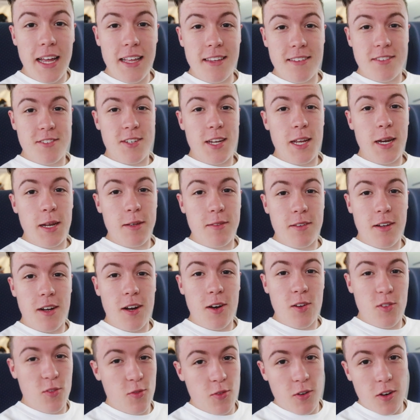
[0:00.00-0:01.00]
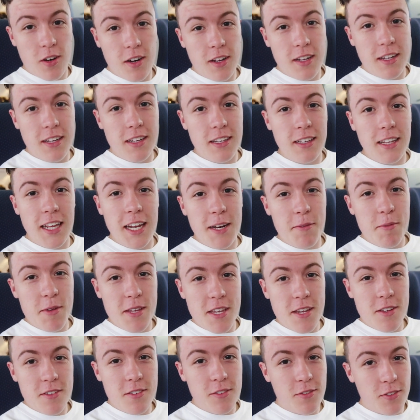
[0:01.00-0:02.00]
lens. Shout out to Lawrence for letting
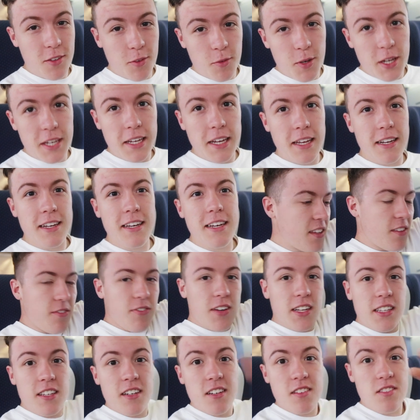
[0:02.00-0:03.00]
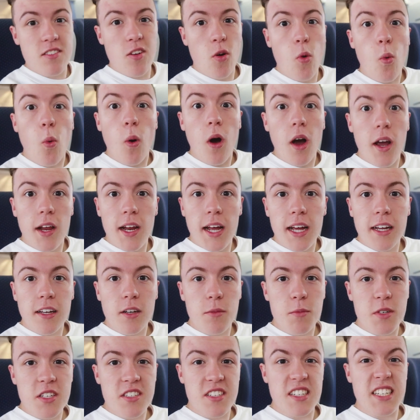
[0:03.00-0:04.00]
me use it for the weekend. The fact that it's so wide
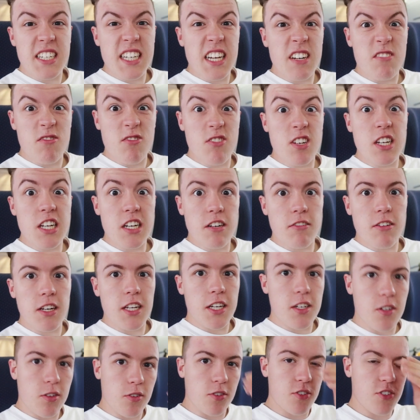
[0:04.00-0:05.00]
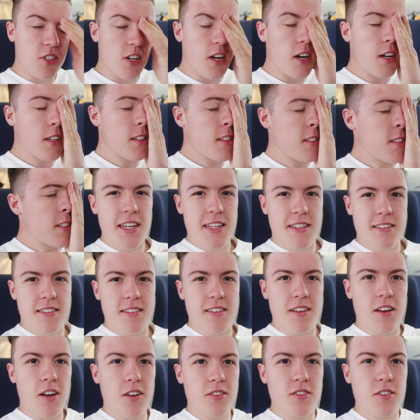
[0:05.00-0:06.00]
angle means you can get really, really cool shots. It
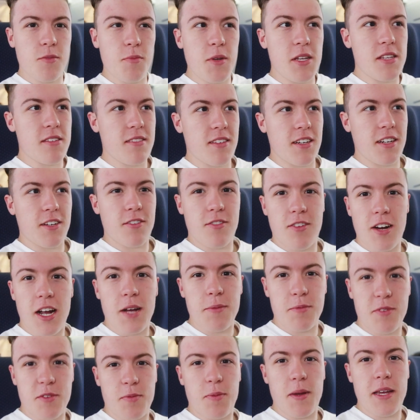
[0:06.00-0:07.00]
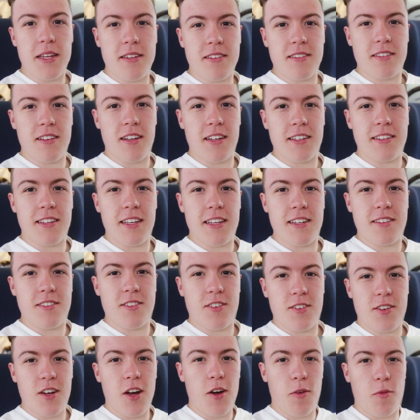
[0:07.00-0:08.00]
also means that in cramped spaces like this,
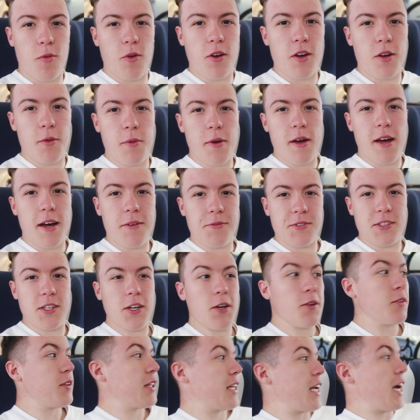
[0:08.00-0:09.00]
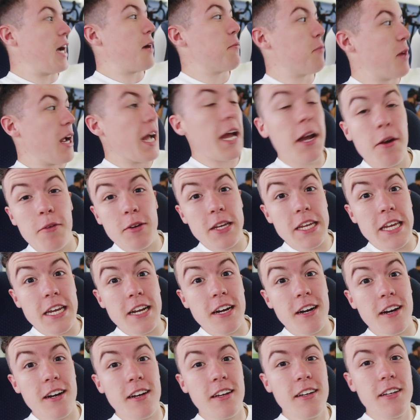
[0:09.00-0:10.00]
you're not worried about having to hold the camera out
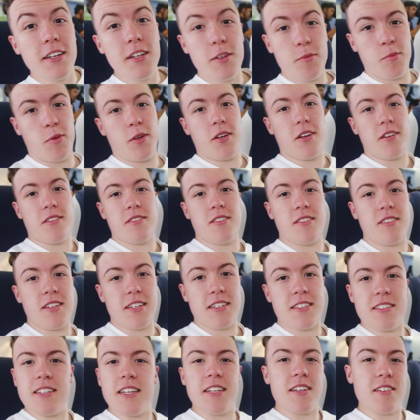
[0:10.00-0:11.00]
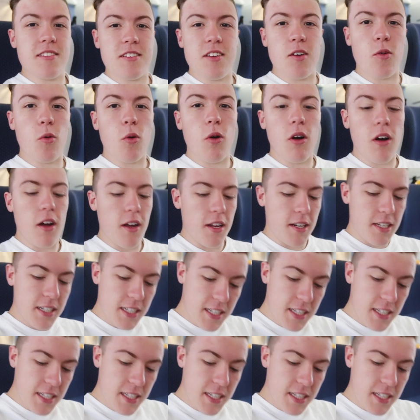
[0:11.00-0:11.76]
here because the 16 is so wide.